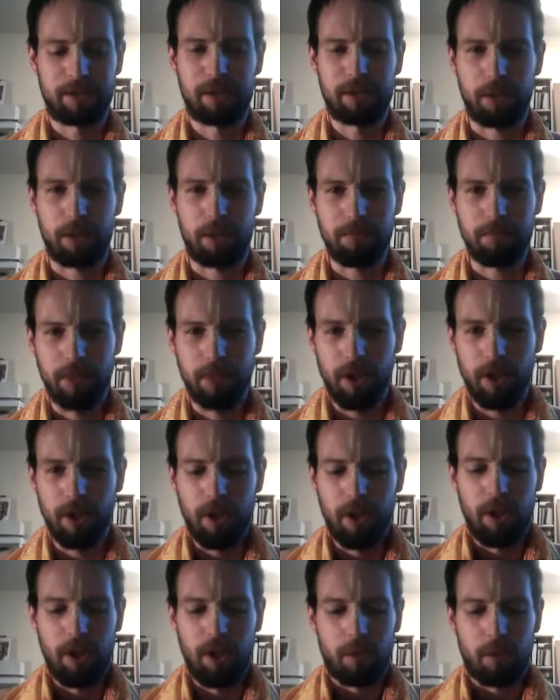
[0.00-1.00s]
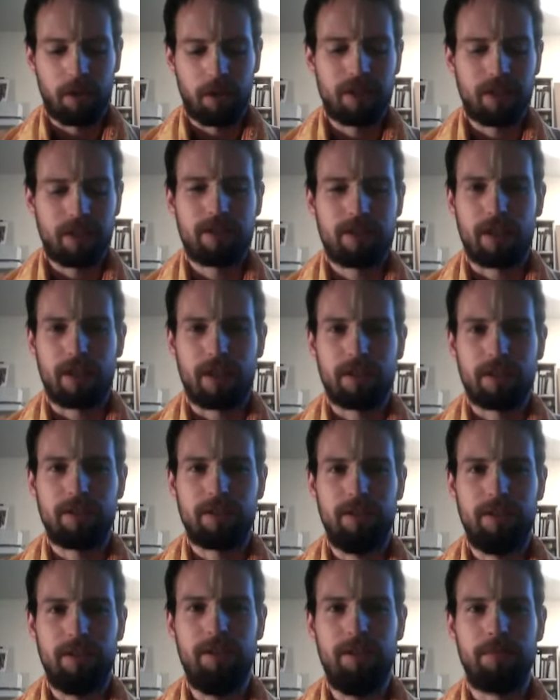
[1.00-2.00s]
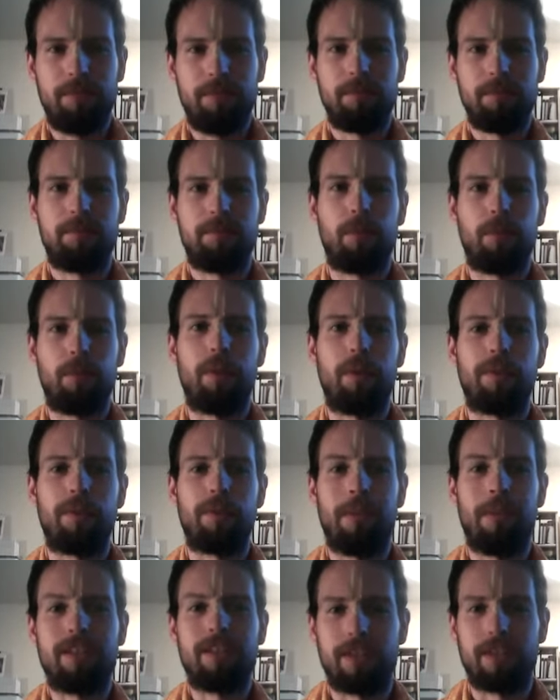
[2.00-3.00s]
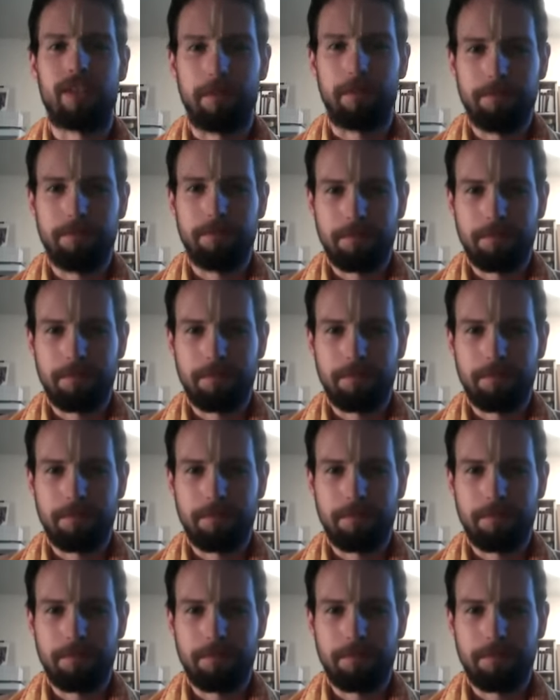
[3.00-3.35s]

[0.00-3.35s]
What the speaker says: So, we're going to start with Matsya.